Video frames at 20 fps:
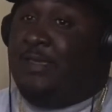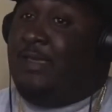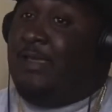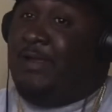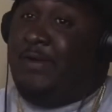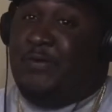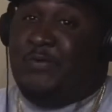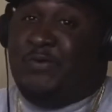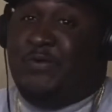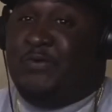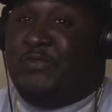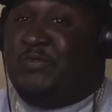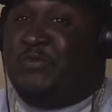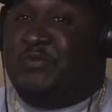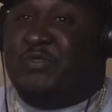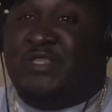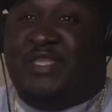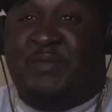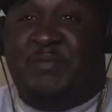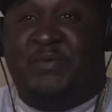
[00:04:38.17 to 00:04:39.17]
I don't know what you
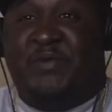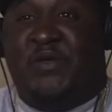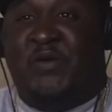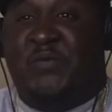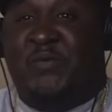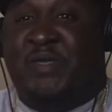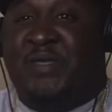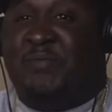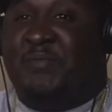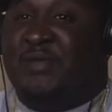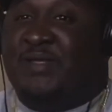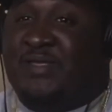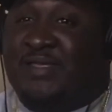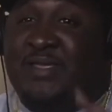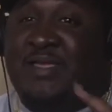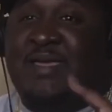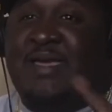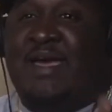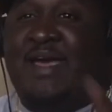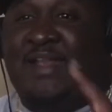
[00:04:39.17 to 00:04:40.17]
sleeping on, man, but
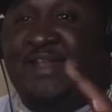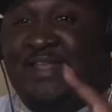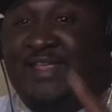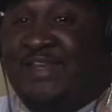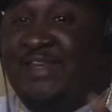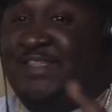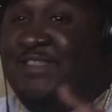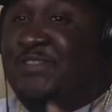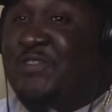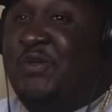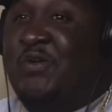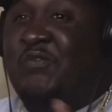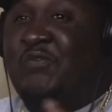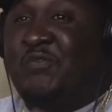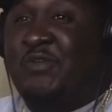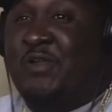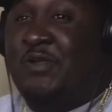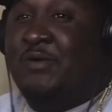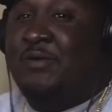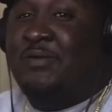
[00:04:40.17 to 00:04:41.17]
I love this song
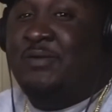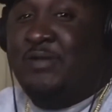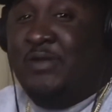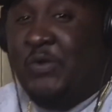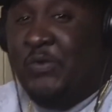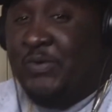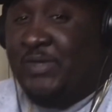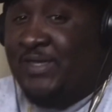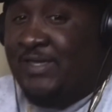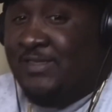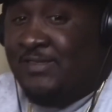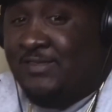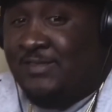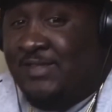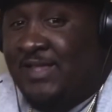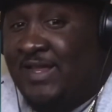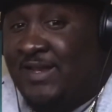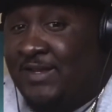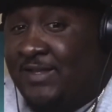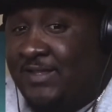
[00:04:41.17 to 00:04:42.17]
real. No kidding,
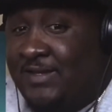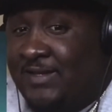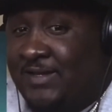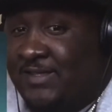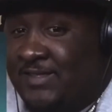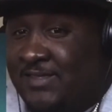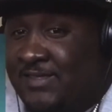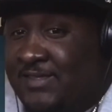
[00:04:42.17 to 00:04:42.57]
I love this.